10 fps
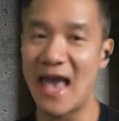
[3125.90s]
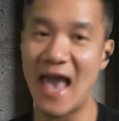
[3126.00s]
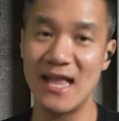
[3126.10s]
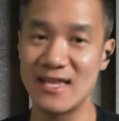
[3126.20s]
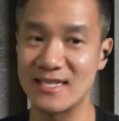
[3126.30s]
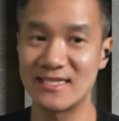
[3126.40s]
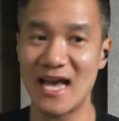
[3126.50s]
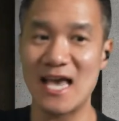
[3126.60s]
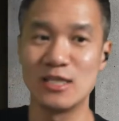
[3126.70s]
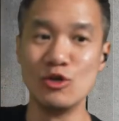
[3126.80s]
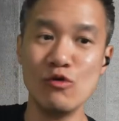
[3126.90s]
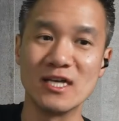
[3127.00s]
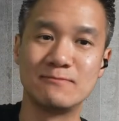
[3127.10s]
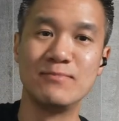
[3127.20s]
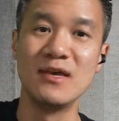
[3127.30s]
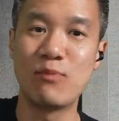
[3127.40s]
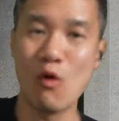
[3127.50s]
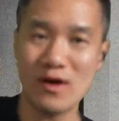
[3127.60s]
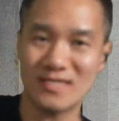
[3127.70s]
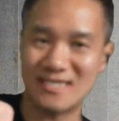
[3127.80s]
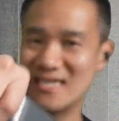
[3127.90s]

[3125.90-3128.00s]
And it's got USB ports